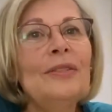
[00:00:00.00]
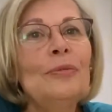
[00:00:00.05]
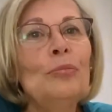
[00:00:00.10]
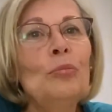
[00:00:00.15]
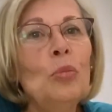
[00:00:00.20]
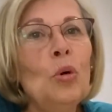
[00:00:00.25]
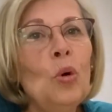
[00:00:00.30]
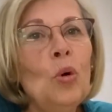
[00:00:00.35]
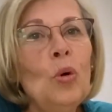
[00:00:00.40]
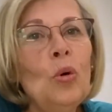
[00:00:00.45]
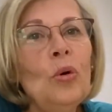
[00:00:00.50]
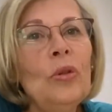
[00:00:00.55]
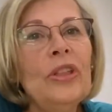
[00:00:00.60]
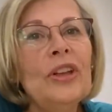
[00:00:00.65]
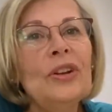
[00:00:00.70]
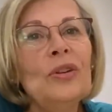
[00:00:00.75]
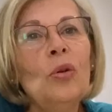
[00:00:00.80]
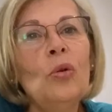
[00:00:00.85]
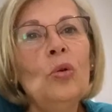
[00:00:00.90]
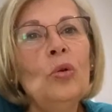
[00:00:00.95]
more
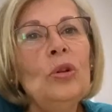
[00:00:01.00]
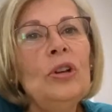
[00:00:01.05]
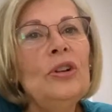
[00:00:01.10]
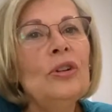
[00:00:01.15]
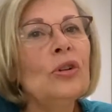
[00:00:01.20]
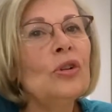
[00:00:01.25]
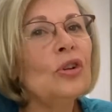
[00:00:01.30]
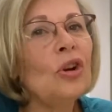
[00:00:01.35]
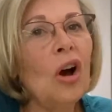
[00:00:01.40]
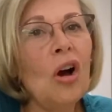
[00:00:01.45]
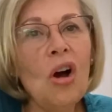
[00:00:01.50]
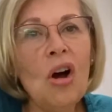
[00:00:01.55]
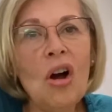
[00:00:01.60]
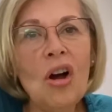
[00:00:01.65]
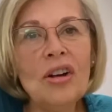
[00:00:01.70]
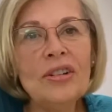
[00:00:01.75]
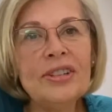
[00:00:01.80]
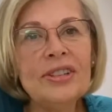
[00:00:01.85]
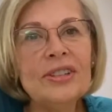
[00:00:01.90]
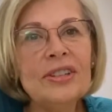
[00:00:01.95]
than all you could
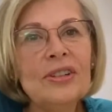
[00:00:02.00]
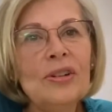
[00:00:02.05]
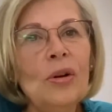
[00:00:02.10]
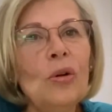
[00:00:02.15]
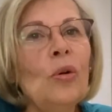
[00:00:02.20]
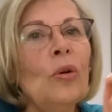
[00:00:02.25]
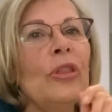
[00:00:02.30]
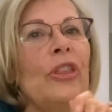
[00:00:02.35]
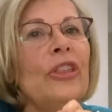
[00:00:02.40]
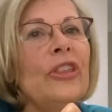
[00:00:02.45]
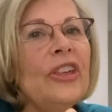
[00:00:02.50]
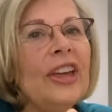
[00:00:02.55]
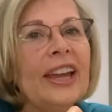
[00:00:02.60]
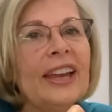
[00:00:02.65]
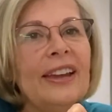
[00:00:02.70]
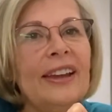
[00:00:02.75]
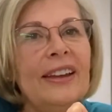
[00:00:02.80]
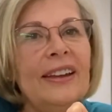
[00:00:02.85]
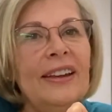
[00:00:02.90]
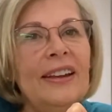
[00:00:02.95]
ask or
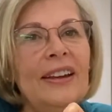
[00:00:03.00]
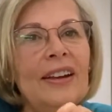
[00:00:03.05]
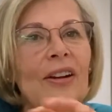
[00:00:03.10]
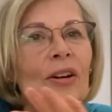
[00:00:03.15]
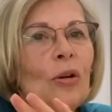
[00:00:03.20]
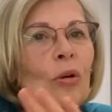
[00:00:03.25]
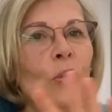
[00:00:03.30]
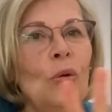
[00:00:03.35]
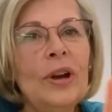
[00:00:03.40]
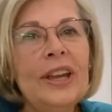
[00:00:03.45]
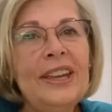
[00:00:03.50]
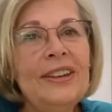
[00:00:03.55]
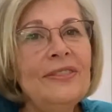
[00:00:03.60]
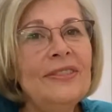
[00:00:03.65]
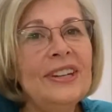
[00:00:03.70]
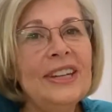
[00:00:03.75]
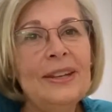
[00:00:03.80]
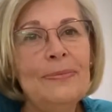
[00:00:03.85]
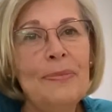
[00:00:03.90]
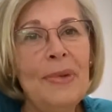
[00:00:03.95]
think or
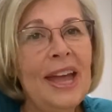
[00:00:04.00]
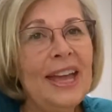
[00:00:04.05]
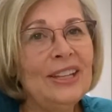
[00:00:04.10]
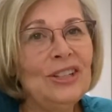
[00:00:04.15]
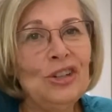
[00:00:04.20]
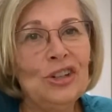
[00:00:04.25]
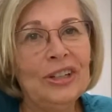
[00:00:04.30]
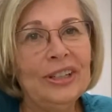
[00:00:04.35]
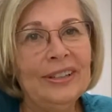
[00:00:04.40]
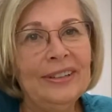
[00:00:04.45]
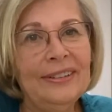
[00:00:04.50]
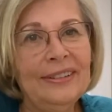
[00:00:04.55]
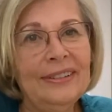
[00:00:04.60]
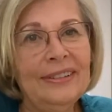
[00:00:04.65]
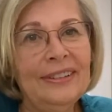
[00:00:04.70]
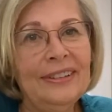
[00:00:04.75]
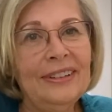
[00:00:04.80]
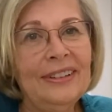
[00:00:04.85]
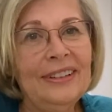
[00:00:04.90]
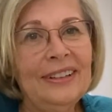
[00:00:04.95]
even imagine.
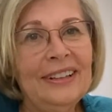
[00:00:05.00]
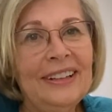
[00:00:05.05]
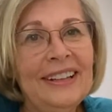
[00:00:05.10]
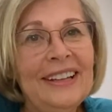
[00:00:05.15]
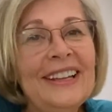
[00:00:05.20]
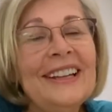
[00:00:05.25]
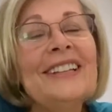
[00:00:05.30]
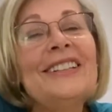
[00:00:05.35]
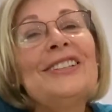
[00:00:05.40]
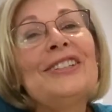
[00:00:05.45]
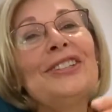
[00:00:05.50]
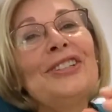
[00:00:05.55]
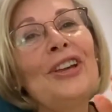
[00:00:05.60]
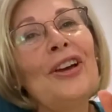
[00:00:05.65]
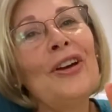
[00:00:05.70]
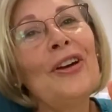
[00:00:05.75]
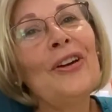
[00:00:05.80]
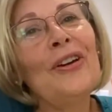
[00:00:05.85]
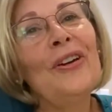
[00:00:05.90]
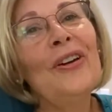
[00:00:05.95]

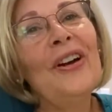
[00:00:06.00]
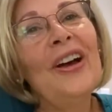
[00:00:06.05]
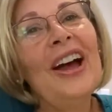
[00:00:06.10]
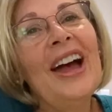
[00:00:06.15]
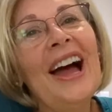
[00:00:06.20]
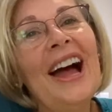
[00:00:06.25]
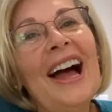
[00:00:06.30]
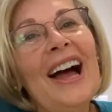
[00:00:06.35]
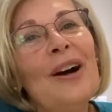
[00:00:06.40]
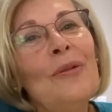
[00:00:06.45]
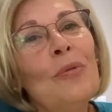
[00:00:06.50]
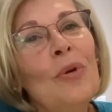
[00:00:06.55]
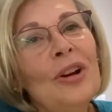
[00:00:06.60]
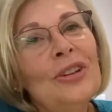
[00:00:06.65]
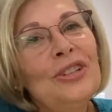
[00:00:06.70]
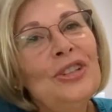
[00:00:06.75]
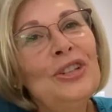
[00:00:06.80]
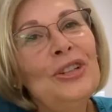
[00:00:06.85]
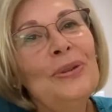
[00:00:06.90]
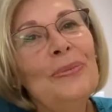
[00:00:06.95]
So I
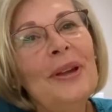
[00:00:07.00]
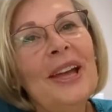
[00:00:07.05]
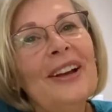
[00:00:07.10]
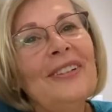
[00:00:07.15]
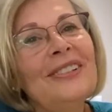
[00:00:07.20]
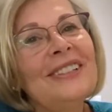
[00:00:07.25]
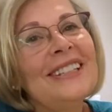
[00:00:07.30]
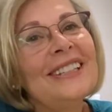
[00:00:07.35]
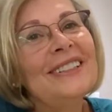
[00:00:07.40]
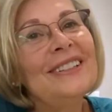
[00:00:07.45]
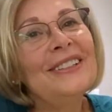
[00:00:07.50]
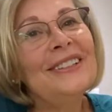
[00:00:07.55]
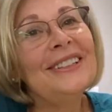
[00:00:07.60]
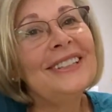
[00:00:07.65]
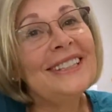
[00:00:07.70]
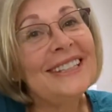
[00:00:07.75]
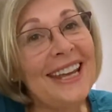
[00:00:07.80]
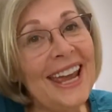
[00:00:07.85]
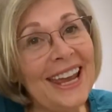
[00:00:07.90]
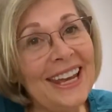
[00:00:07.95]
want you to be able
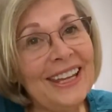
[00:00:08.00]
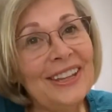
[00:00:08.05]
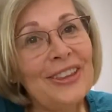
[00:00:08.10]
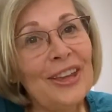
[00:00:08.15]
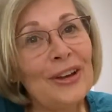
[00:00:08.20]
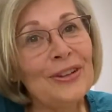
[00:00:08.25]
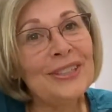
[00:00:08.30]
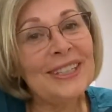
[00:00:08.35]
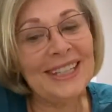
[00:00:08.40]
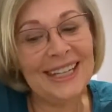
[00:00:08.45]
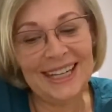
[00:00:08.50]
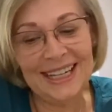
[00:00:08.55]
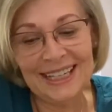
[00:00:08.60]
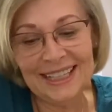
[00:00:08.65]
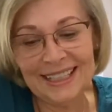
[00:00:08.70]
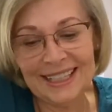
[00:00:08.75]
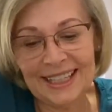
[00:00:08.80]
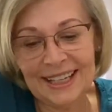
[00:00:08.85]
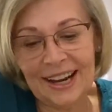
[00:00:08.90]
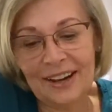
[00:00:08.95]
to take those
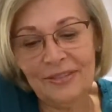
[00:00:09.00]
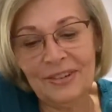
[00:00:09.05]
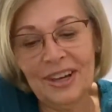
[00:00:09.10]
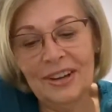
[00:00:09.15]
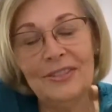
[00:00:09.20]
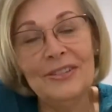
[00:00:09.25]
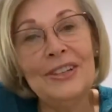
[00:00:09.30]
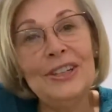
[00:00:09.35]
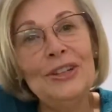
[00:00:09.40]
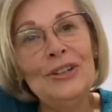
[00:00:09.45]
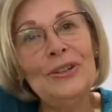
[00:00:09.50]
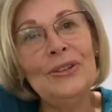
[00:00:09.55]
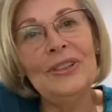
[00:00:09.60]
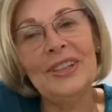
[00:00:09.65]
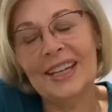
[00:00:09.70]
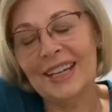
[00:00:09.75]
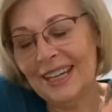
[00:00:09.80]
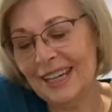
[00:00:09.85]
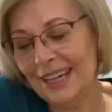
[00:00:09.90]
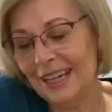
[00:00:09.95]
keys that I've given you,
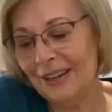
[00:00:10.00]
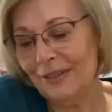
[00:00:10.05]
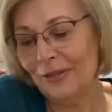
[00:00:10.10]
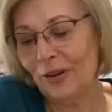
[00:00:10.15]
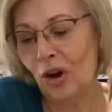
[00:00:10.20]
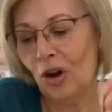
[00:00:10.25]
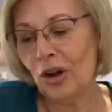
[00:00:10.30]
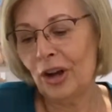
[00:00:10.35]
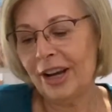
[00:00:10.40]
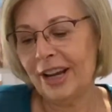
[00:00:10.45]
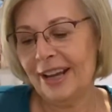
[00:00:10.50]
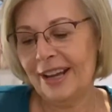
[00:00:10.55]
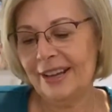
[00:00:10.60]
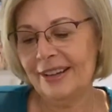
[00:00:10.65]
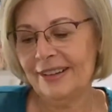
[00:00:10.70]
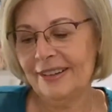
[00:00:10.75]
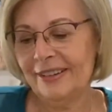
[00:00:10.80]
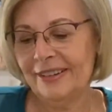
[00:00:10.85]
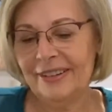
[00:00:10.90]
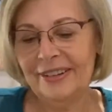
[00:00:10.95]
the key of
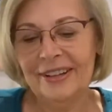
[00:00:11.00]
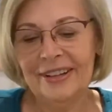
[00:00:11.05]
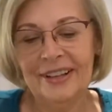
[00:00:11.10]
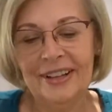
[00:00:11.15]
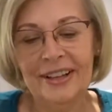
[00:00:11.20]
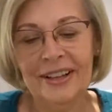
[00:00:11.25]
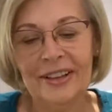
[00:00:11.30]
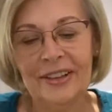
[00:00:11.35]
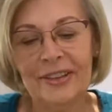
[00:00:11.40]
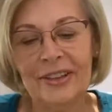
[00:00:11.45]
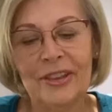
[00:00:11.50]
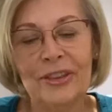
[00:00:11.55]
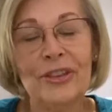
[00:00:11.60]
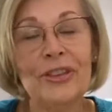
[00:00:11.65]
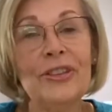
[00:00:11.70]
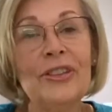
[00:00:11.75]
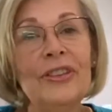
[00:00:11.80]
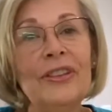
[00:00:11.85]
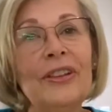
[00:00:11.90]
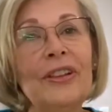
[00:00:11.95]
honor, the
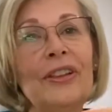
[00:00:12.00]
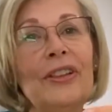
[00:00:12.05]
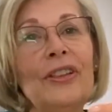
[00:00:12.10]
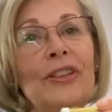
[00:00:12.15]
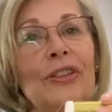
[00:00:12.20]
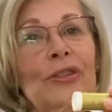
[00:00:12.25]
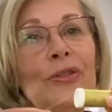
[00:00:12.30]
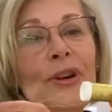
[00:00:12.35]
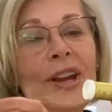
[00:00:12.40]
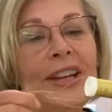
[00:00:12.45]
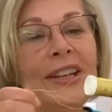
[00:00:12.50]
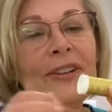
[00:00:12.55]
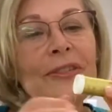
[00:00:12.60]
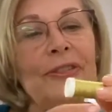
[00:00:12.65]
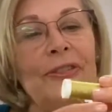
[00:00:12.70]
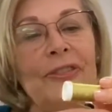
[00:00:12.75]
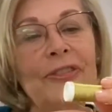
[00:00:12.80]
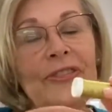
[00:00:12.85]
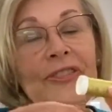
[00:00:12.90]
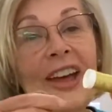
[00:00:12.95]
thread
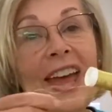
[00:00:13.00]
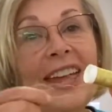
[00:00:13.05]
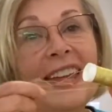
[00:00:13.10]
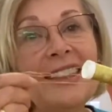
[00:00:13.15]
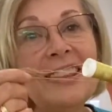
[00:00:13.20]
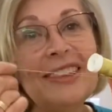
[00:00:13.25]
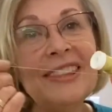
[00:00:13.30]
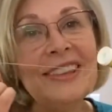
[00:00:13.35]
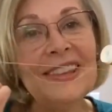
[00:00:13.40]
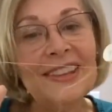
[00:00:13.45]
of faith,